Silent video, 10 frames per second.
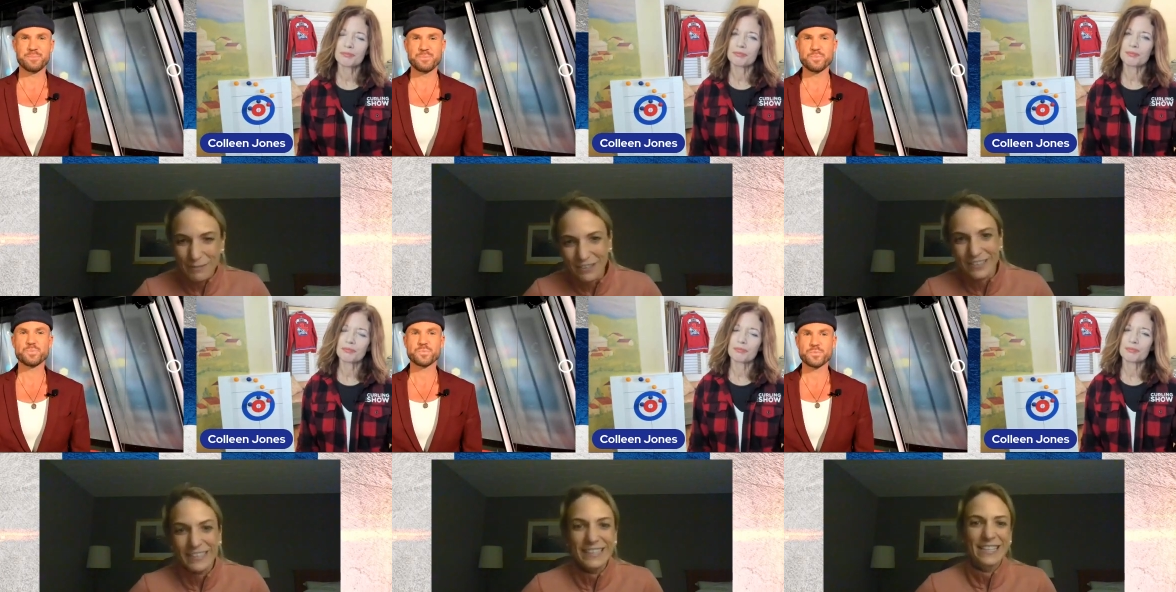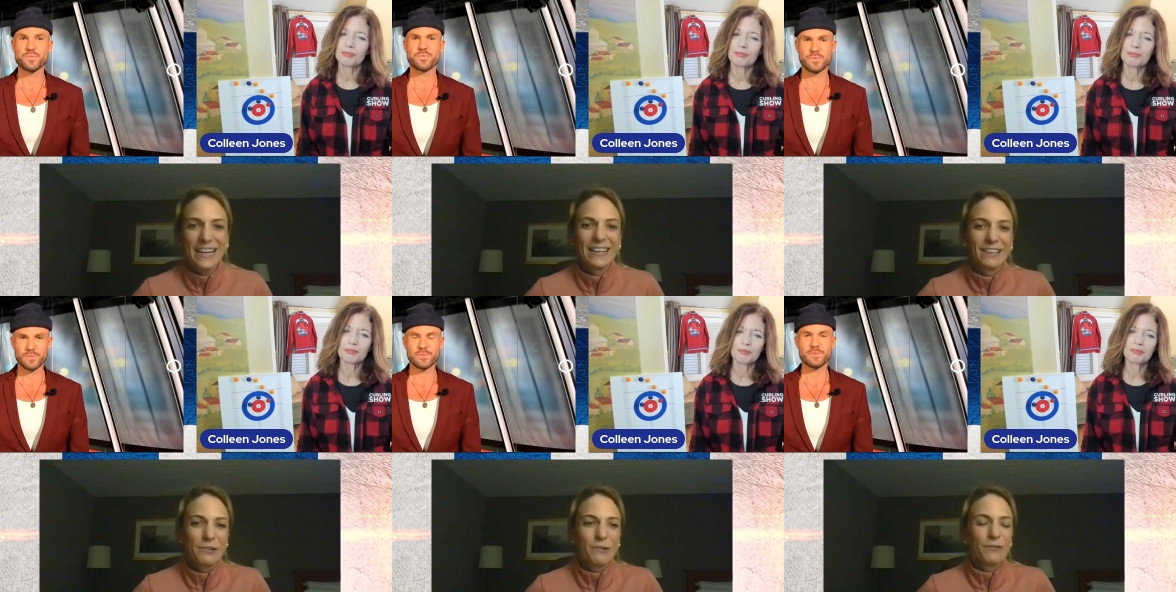Speaker 1: and Melanie
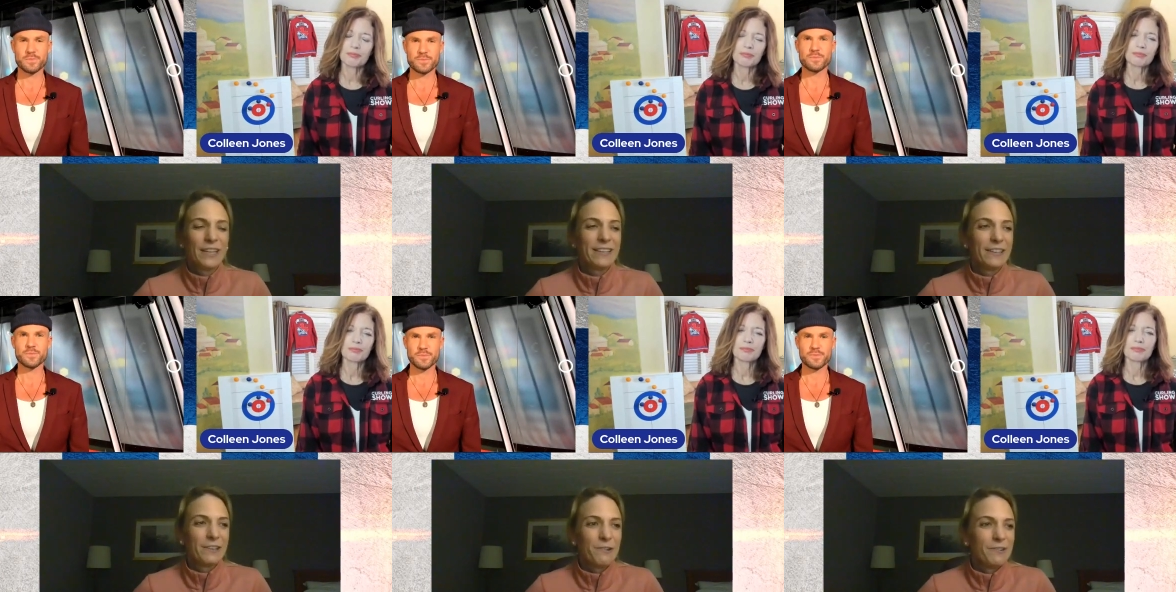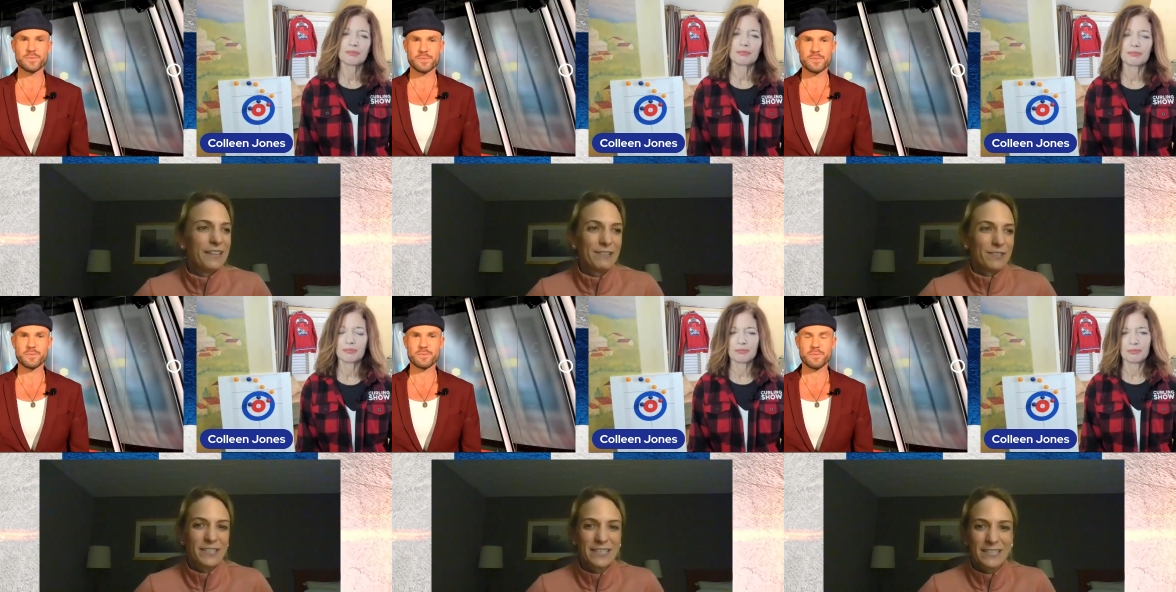decided to quit, you know,
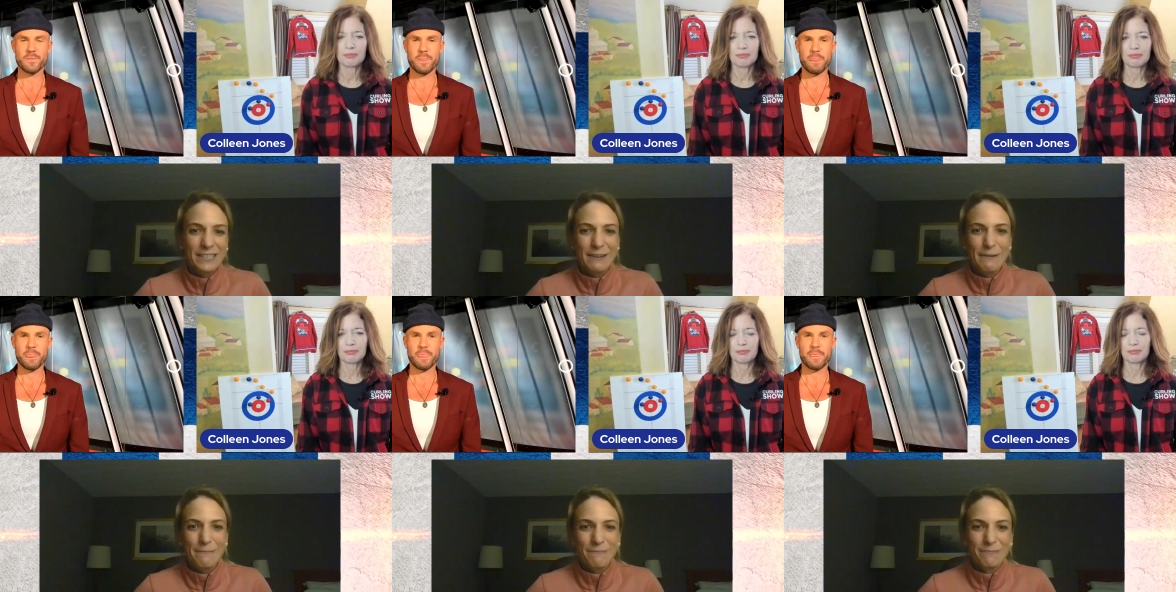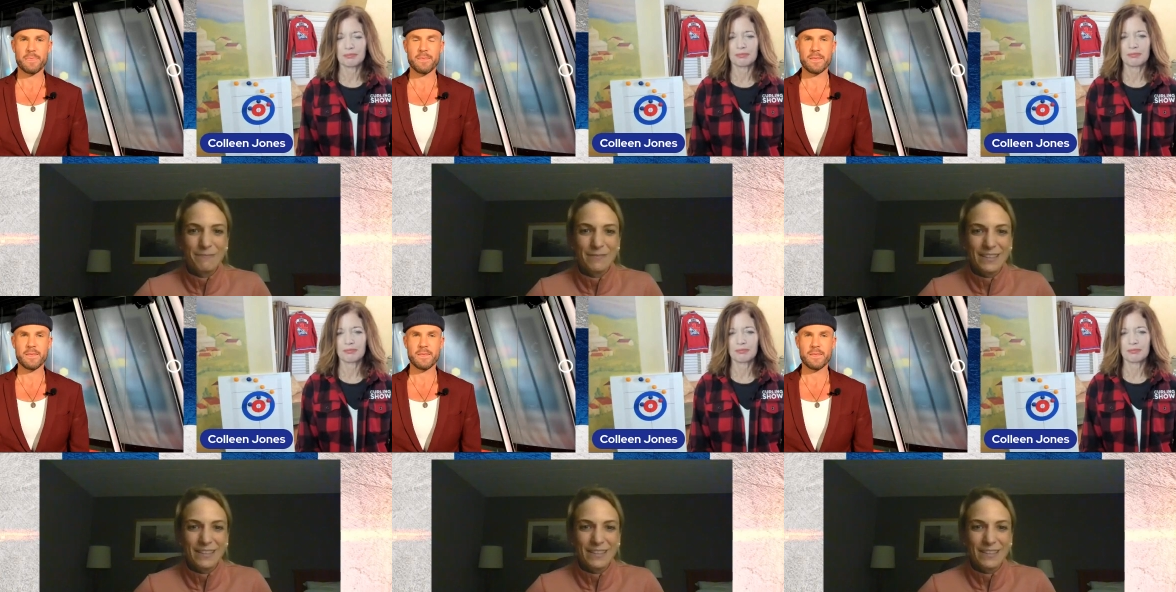it was, um,